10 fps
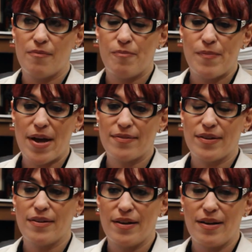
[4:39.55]

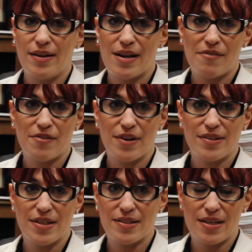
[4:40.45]
Masculinity never
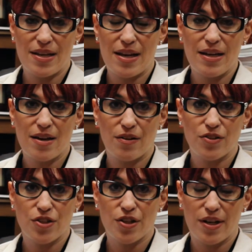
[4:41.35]
exists in any
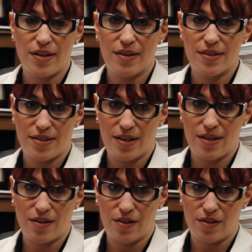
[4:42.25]
culture in the
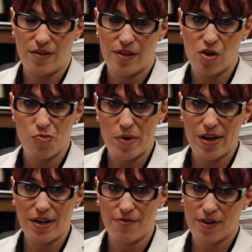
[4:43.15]
singular. There are
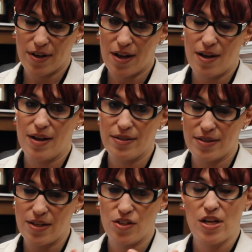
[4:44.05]
many different kinds.
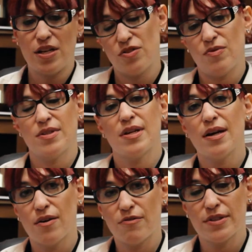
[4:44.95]
They change
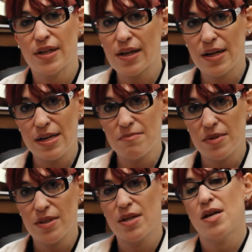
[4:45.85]
over
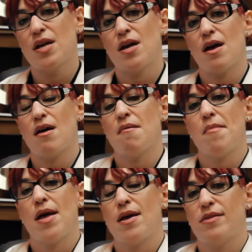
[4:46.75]
time,
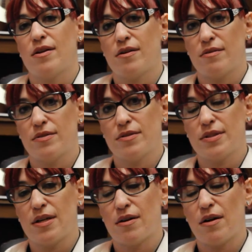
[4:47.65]
and
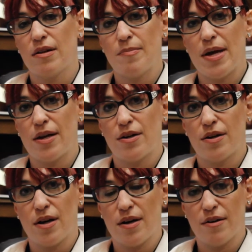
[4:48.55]
they're all a
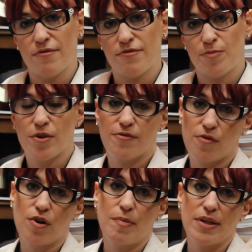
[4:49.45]
matter of
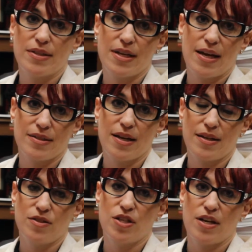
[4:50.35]
performance,
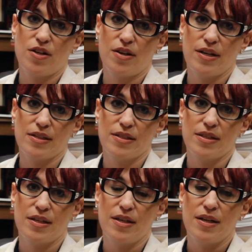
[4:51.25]
as gender
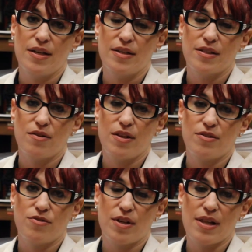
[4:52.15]
is. So
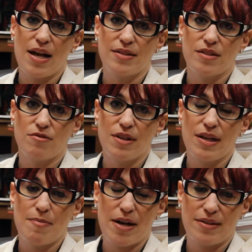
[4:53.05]
the class is
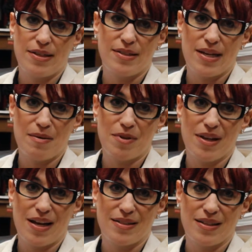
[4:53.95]
really about
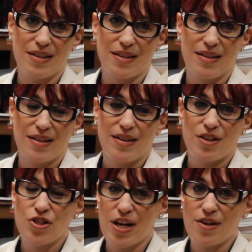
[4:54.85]
destabilizing
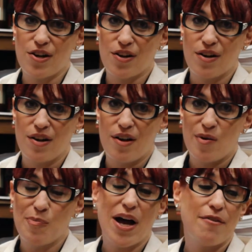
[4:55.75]
gender
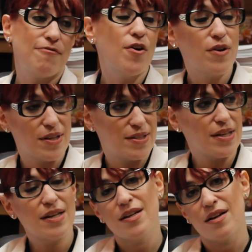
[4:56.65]
by
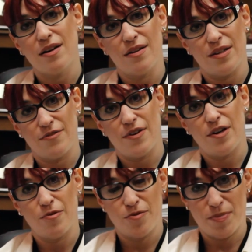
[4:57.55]
focusing on this
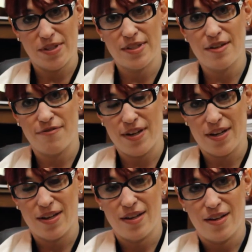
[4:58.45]
very
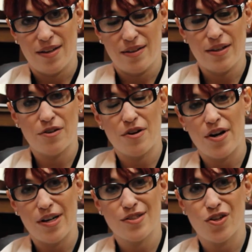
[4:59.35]
specific
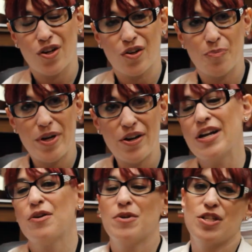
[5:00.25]
literary historical
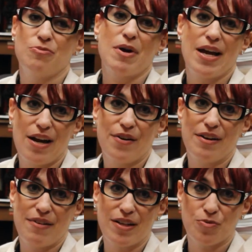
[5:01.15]
period, which is my
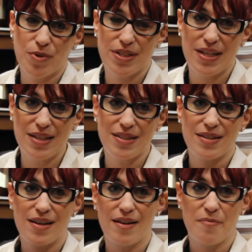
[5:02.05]
area of expertise,
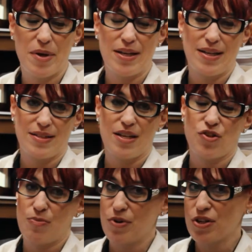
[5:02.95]
the 18th
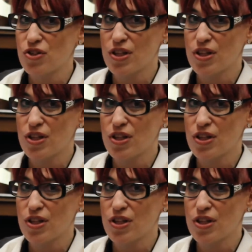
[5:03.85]
century British